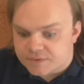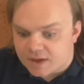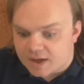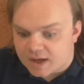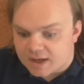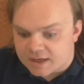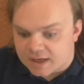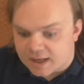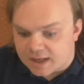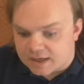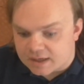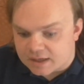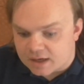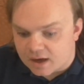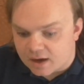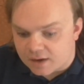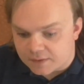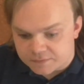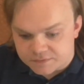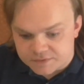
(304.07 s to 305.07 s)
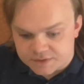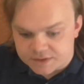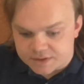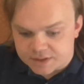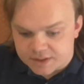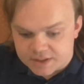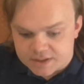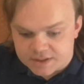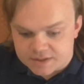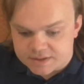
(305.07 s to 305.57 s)
And then after
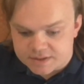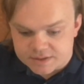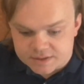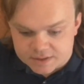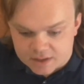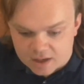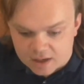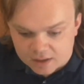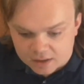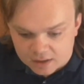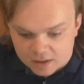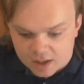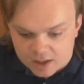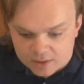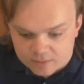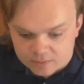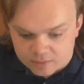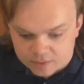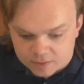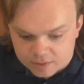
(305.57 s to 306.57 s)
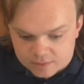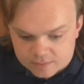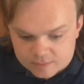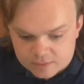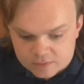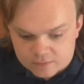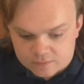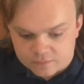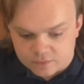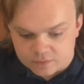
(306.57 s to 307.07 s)
this, it's kind of like we're going to
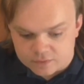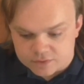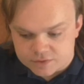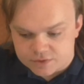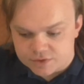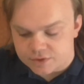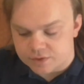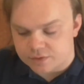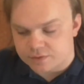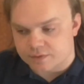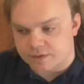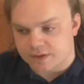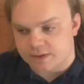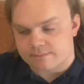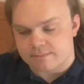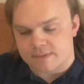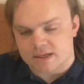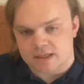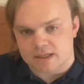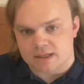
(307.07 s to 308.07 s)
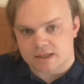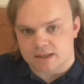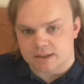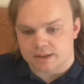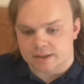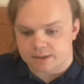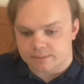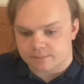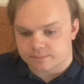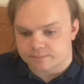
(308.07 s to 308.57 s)
move on to the mini